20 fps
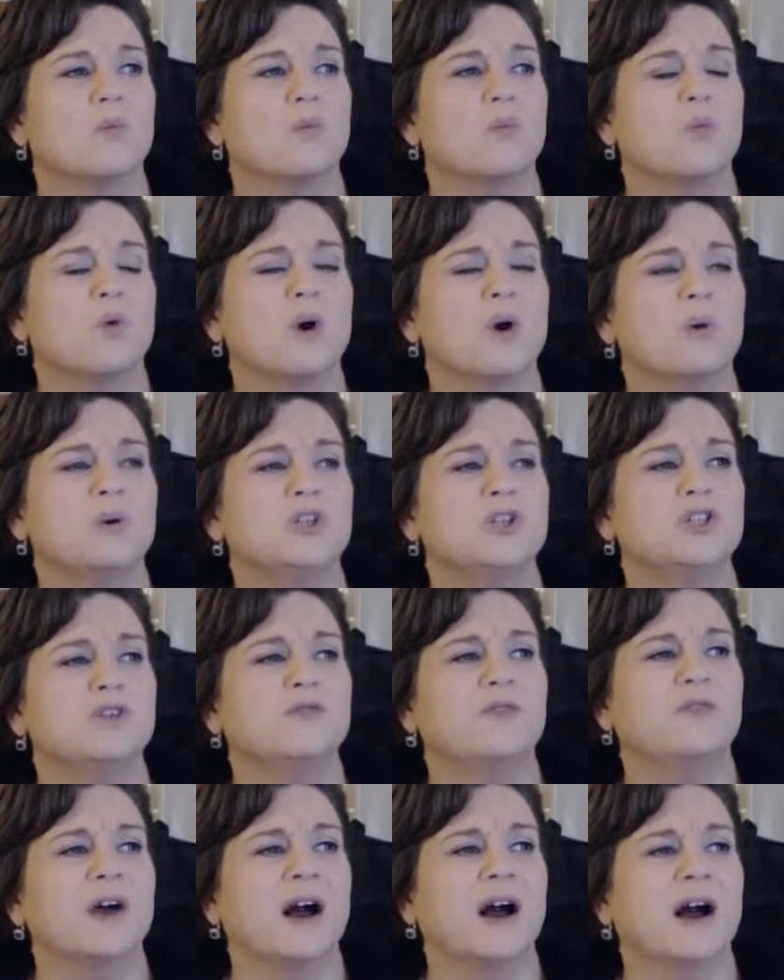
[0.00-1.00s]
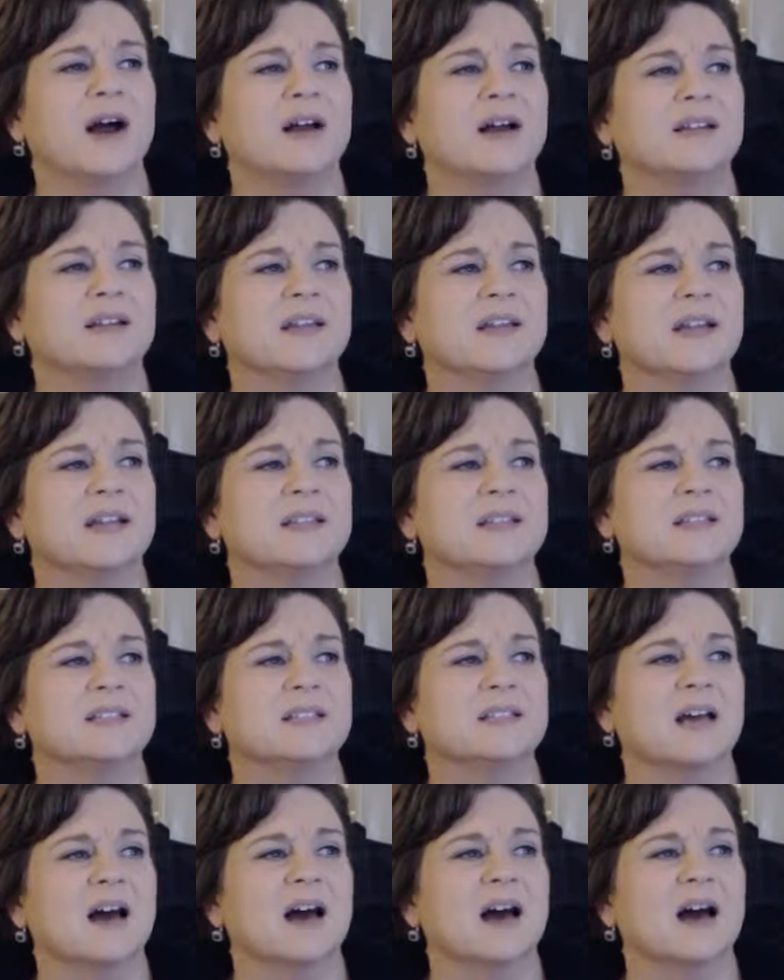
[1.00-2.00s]
what would you find
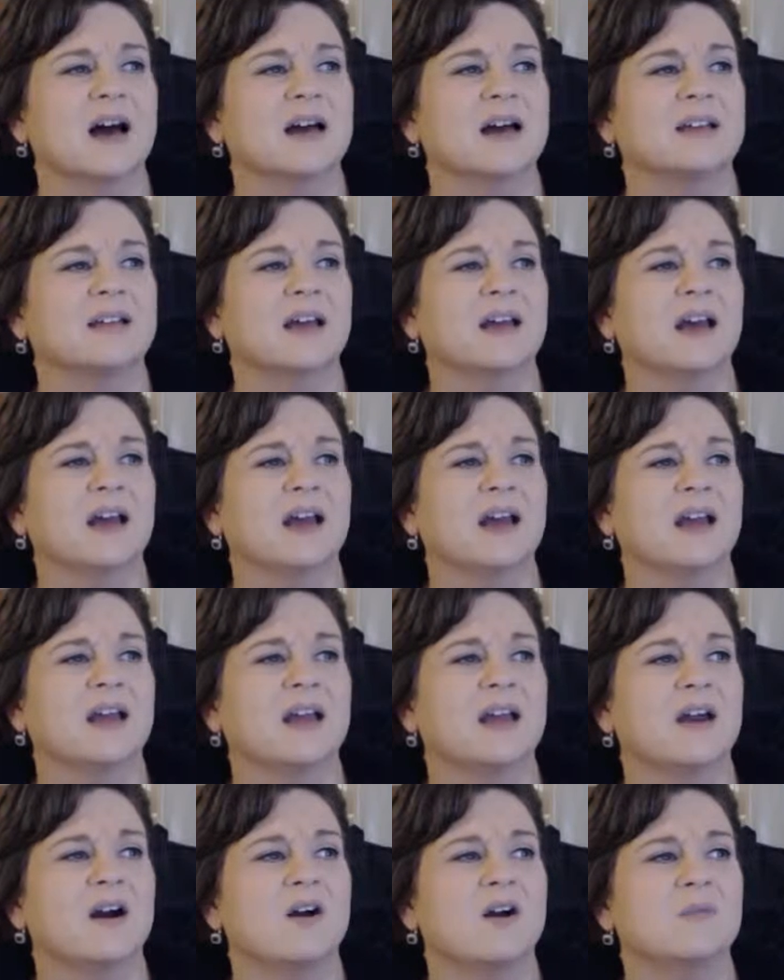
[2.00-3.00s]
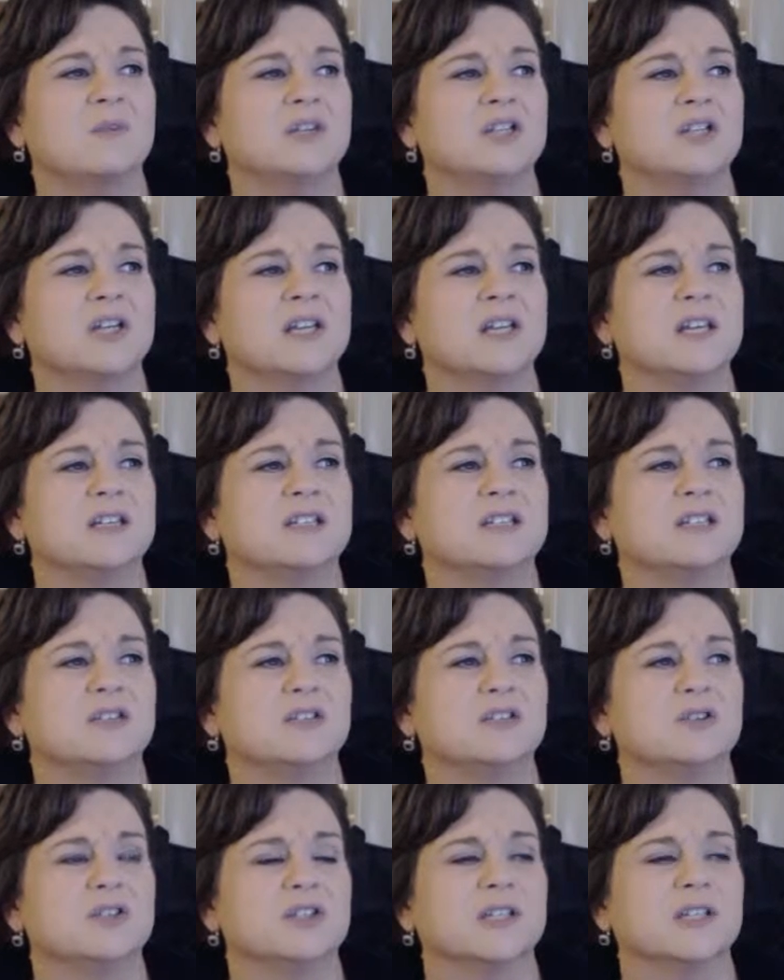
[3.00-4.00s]
inside a homogeneous
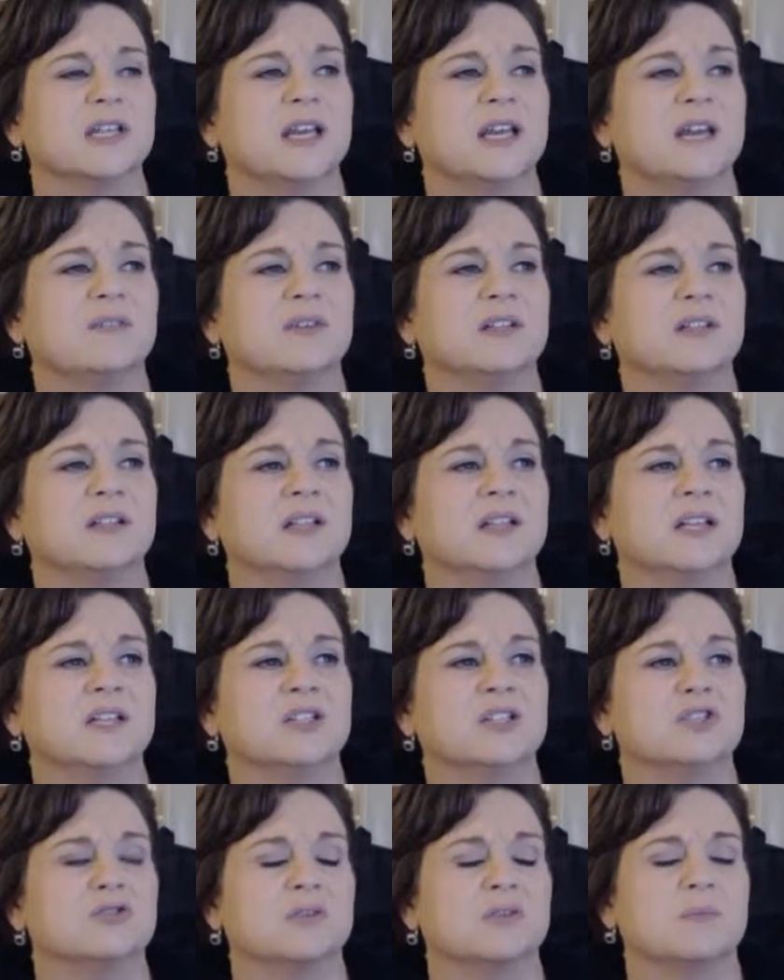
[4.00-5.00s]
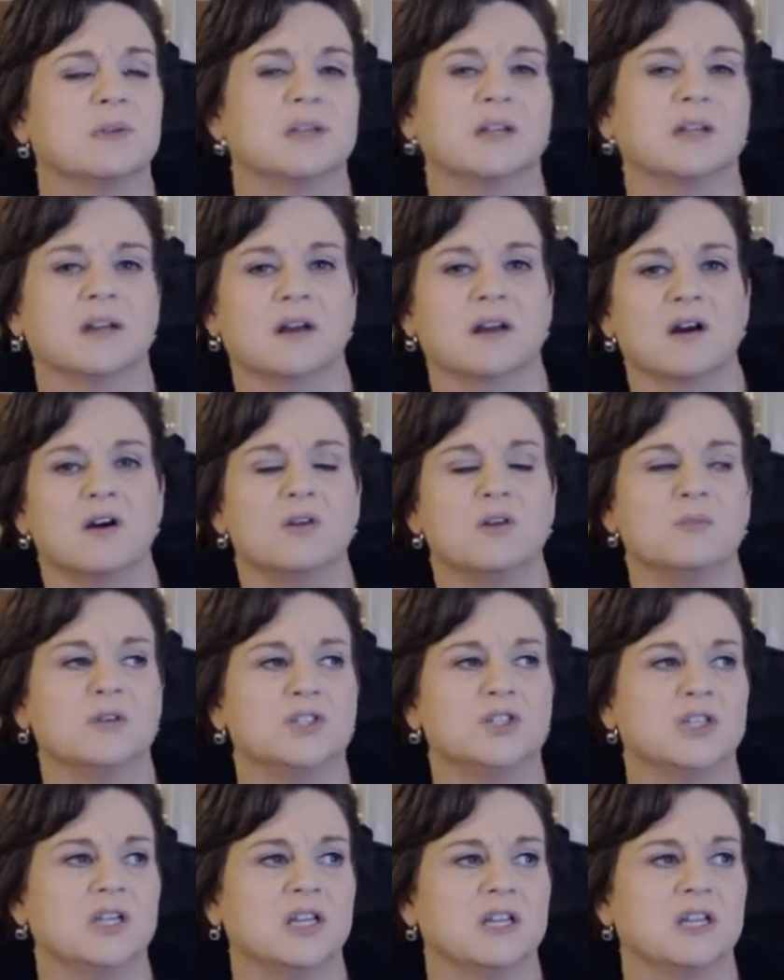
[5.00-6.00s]
solution, evenly distributed in a
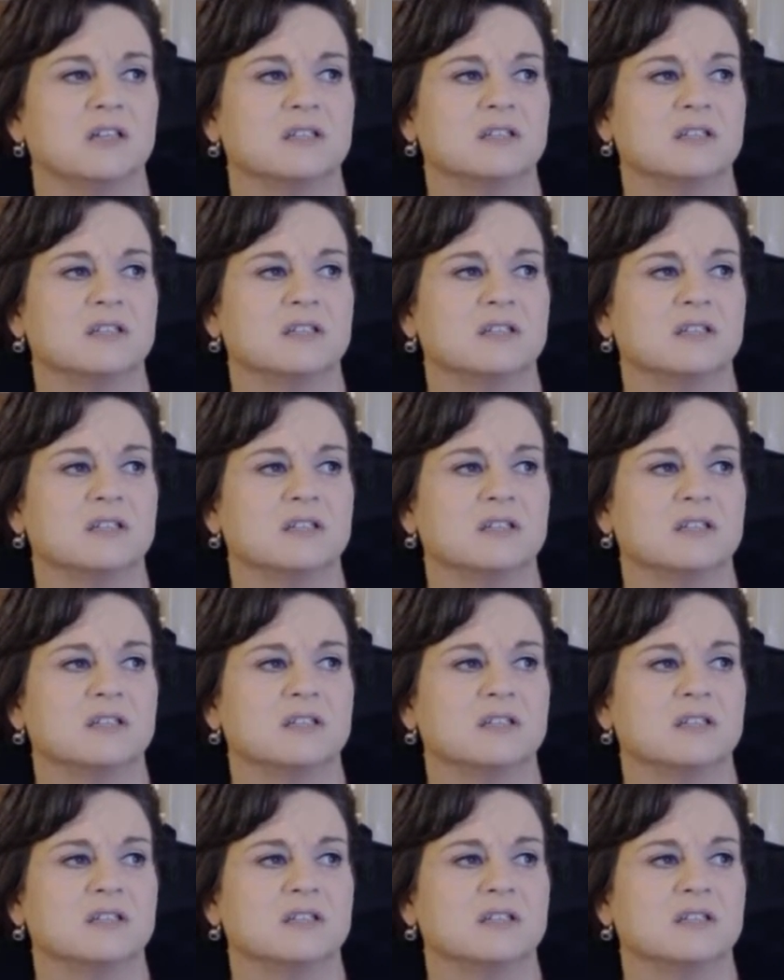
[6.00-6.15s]
homogeneous